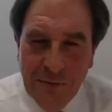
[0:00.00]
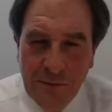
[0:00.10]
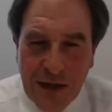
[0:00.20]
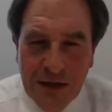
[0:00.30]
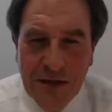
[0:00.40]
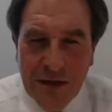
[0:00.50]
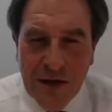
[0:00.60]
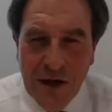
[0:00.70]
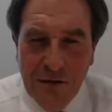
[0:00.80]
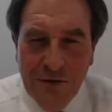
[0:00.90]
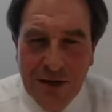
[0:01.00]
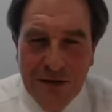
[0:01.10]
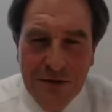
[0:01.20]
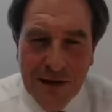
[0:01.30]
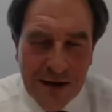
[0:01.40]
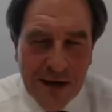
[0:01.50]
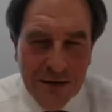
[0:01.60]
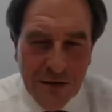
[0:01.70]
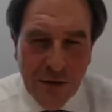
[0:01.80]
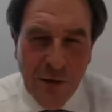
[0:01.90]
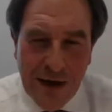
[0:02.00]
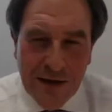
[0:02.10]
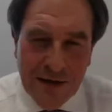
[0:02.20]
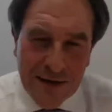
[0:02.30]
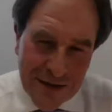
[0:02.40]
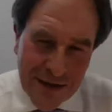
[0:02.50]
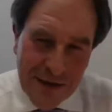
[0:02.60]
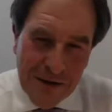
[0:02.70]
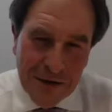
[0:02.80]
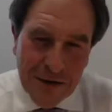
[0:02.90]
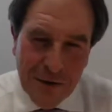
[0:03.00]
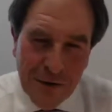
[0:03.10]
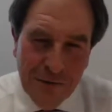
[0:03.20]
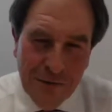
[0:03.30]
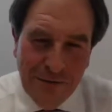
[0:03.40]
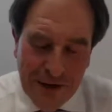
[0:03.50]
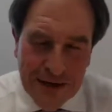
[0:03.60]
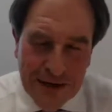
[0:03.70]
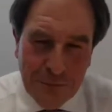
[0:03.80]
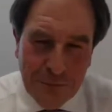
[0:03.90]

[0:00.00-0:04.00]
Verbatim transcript: but actually, the COVID has has required us to face up